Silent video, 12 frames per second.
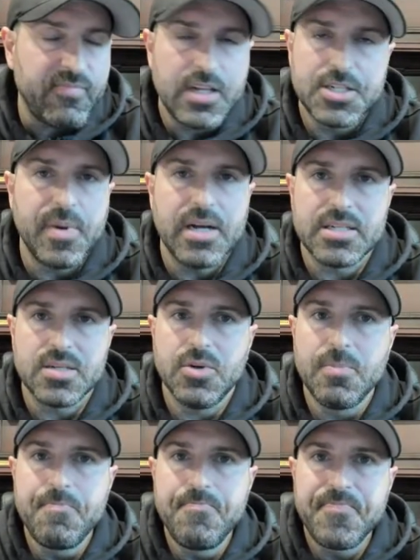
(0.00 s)
It's
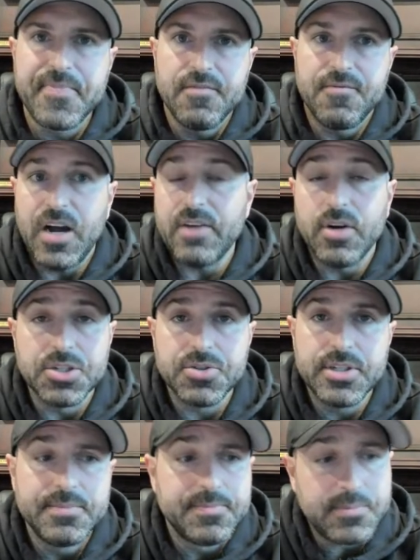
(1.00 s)
possible.
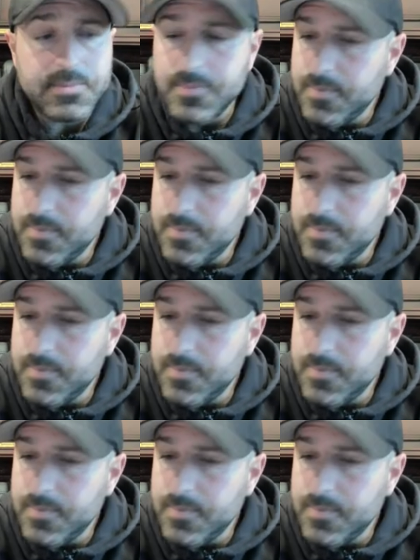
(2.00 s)
500?